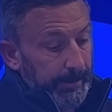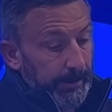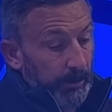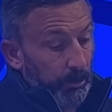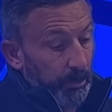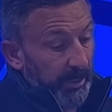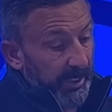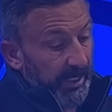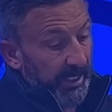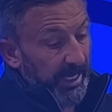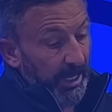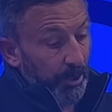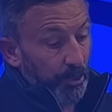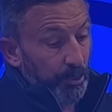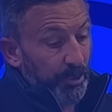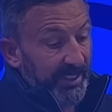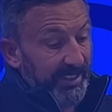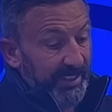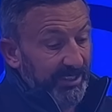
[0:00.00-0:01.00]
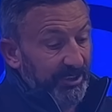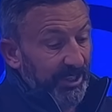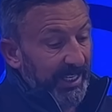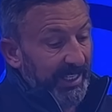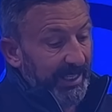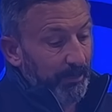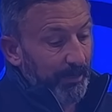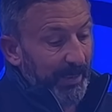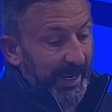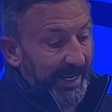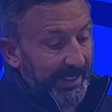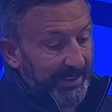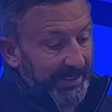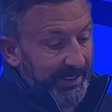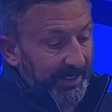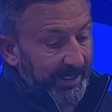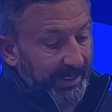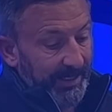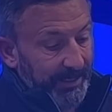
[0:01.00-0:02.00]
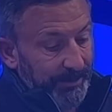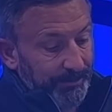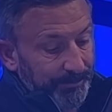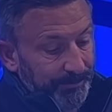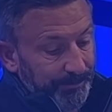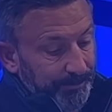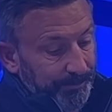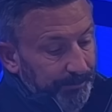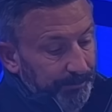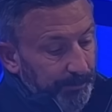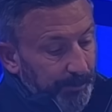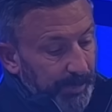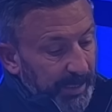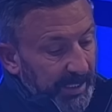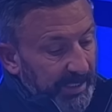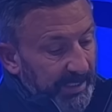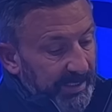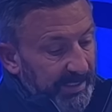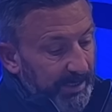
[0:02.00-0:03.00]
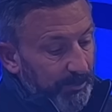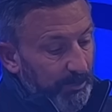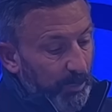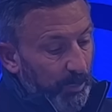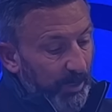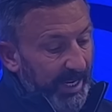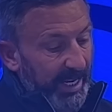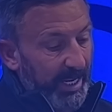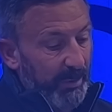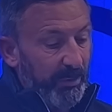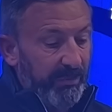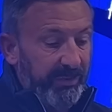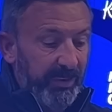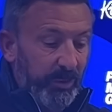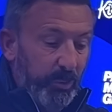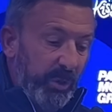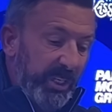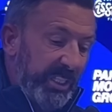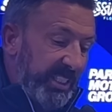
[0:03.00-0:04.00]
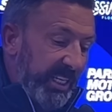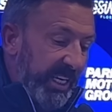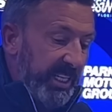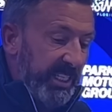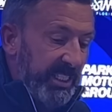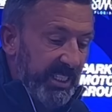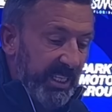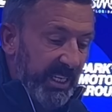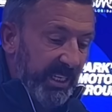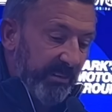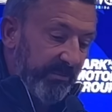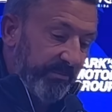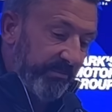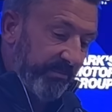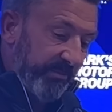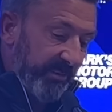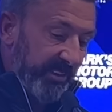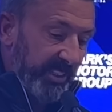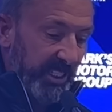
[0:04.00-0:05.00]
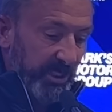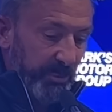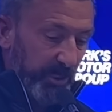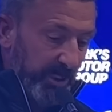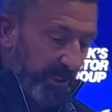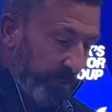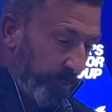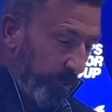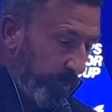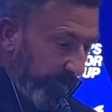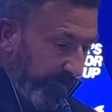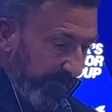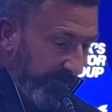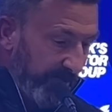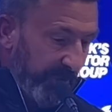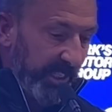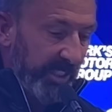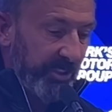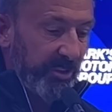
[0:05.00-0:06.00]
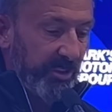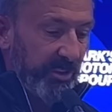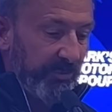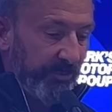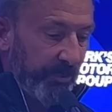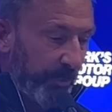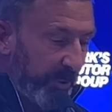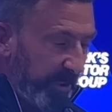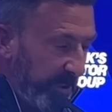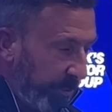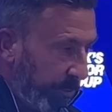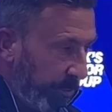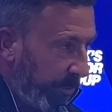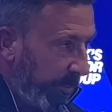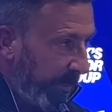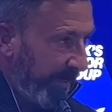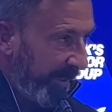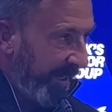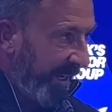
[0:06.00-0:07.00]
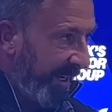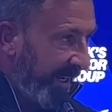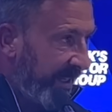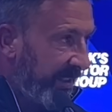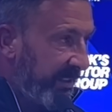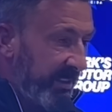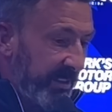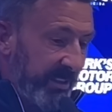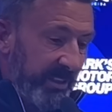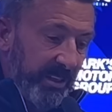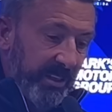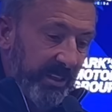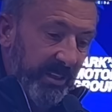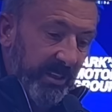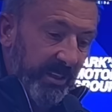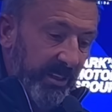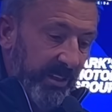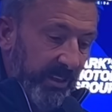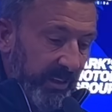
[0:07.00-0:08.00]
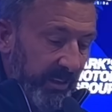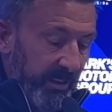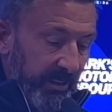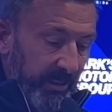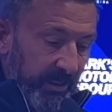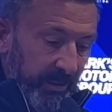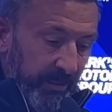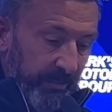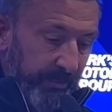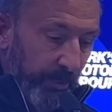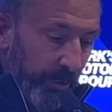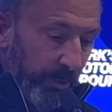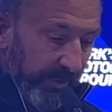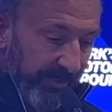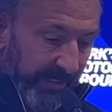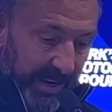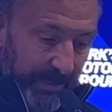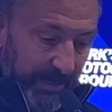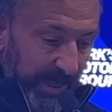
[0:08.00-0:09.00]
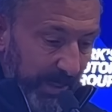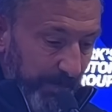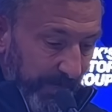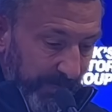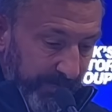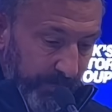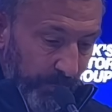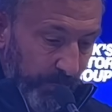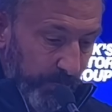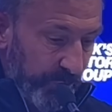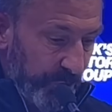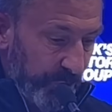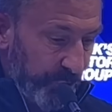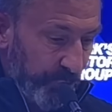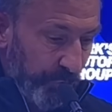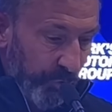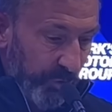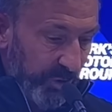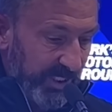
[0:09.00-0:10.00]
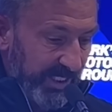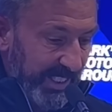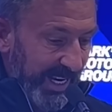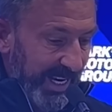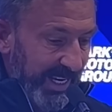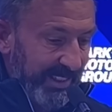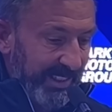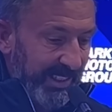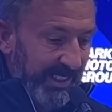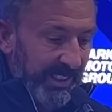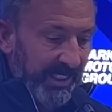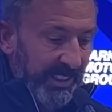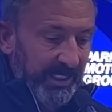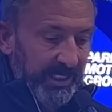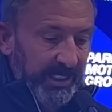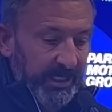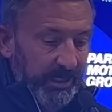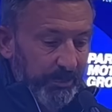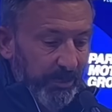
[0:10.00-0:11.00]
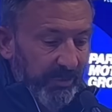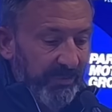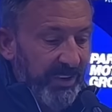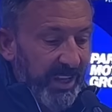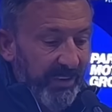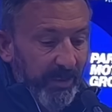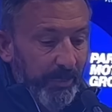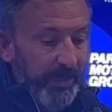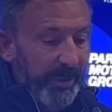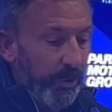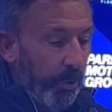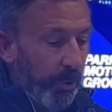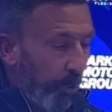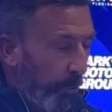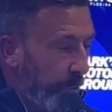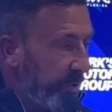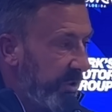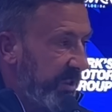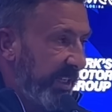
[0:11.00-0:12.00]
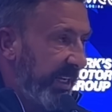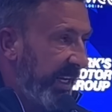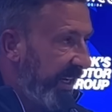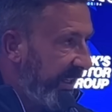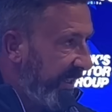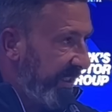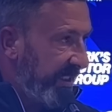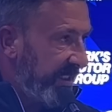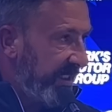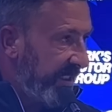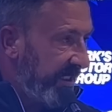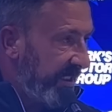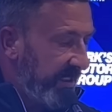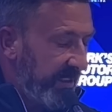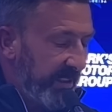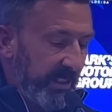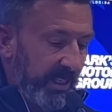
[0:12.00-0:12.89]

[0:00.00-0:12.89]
We now need to try and get back to being the team we were. We've had wee signs yet. 6 weeks ago we beat Rangers, a few weeks ago we beat Hearts. 45-minute performance, strong Saturday. We've never been hosed like that this season.